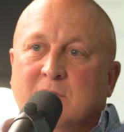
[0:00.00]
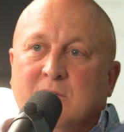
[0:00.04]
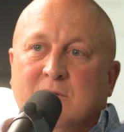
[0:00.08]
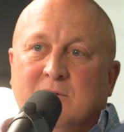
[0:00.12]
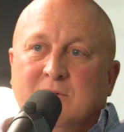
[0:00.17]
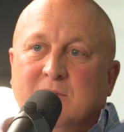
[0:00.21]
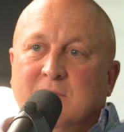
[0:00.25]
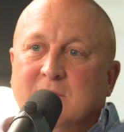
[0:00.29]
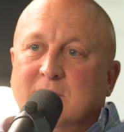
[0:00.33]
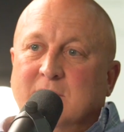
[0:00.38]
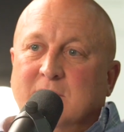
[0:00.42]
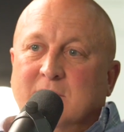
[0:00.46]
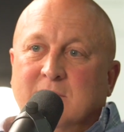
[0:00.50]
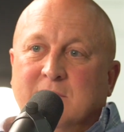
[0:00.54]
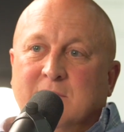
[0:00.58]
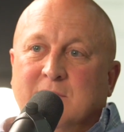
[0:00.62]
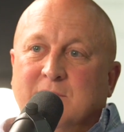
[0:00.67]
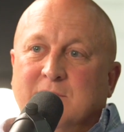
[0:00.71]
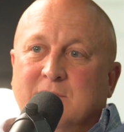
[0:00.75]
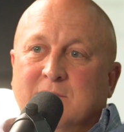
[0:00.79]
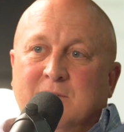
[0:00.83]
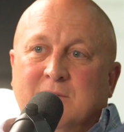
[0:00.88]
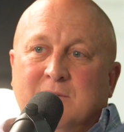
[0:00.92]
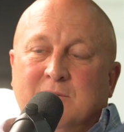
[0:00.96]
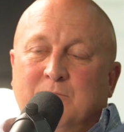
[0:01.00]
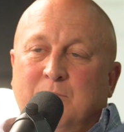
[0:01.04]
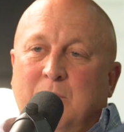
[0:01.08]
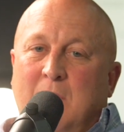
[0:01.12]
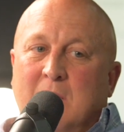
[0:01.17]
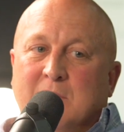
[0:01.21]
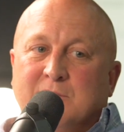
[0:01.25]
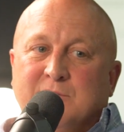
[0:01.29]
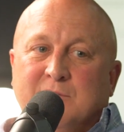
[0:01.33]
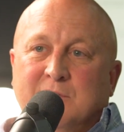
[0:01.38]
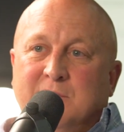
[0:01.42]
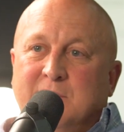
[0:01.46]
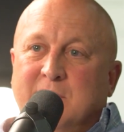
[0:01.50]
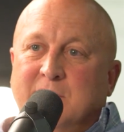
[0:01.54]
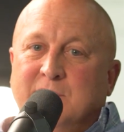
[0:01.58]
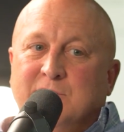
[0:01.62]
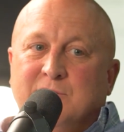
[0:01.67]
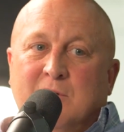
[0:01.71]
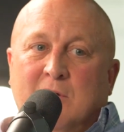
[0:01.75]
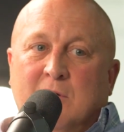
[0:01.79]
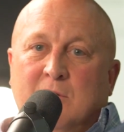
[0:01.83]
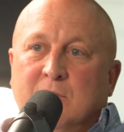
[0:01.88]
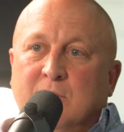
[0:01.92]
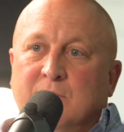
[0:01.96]
You know, the boxing
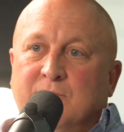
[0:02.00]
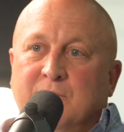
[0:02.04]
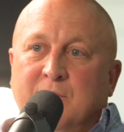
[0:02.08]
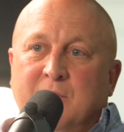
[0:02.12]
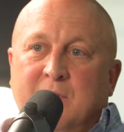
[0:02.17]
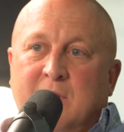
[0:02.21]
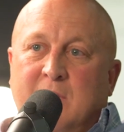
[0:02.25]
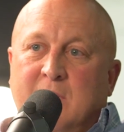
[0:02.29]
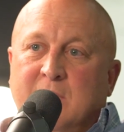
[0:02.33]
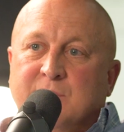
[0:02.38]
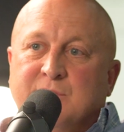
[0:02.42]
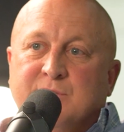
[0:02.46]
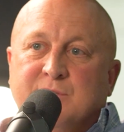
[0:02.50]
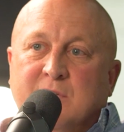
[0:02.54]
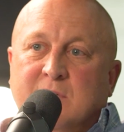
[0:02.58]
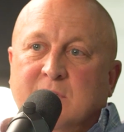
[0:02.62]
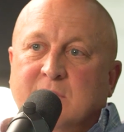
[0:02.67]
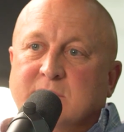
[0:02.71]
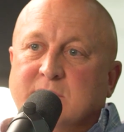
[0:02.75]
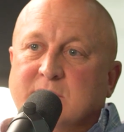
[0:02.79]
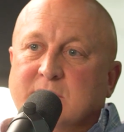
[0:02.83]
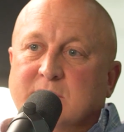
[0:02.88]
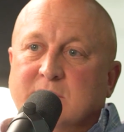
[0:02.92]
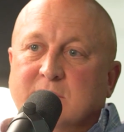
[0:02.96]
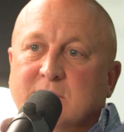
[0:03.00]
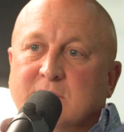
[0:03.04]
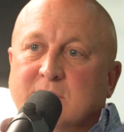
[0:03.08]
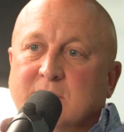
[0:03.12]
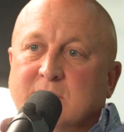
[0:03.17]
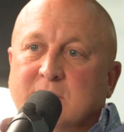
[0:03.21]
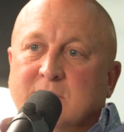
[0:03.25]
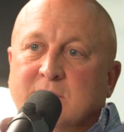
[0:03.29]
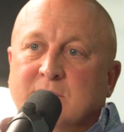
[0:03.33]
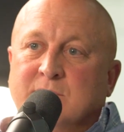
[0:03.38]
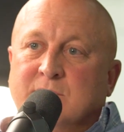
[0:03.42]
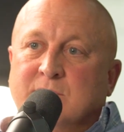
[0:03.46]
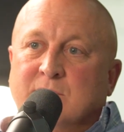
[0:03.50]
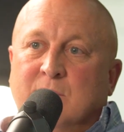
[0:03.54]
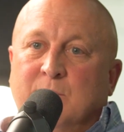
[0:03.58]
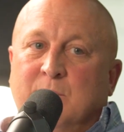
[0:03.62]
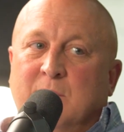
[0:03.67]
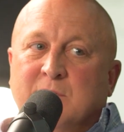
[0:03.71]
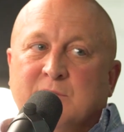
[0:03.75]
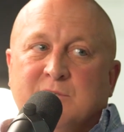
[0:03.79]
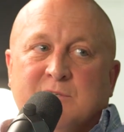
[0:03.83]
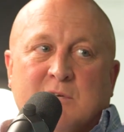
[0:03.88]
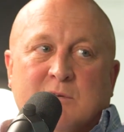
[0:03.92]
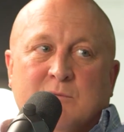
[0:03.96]
takes you all over the United States. Yeah.
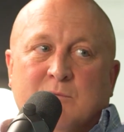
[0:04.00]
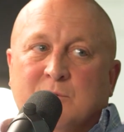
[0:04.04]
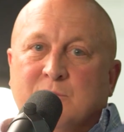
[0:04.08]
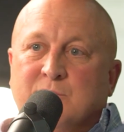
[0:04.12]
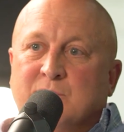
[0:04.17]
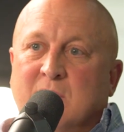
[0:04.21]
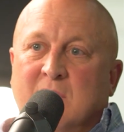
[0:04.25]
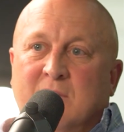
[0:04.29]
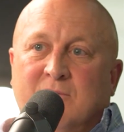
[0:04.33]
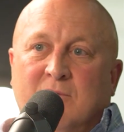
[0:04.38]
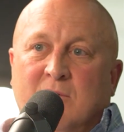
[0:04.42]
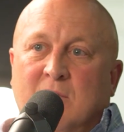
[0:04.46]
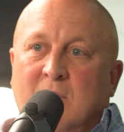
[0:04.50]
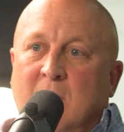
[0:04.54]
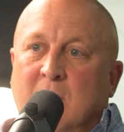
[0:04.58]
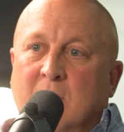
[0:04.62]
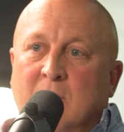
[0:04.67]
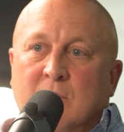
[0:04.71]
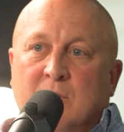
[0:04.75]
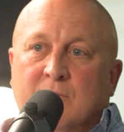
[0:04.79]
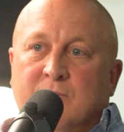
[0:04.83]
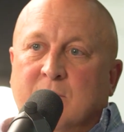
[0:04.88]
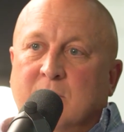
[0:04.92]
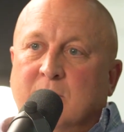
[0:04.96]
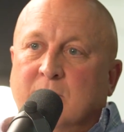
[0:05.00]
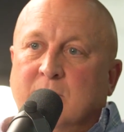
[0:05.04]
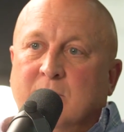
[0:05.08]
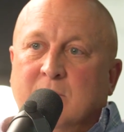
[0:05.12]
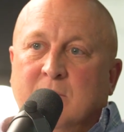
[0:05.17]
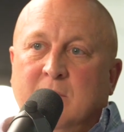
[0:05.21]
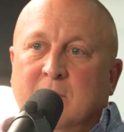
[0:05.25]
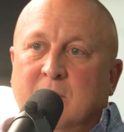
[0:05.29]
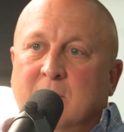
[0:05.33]
So my son will travel all over.